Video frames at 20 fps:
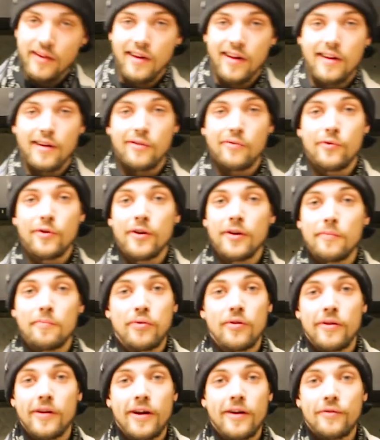and then we're gonna
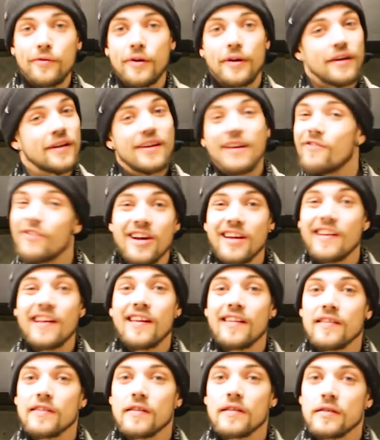pull it out and give it a
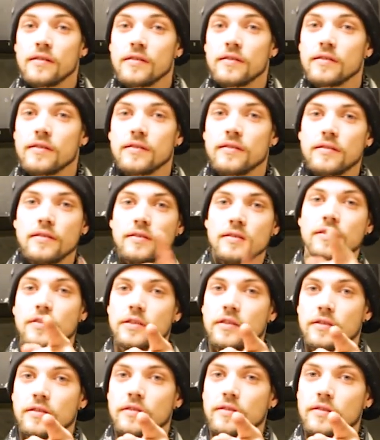taste.
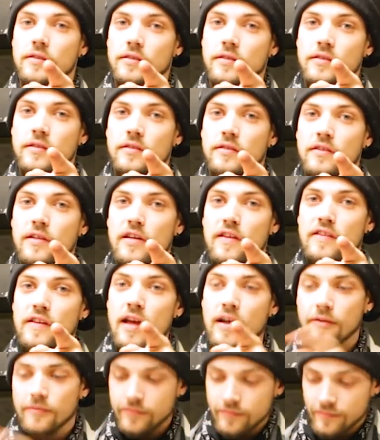See you in a sec.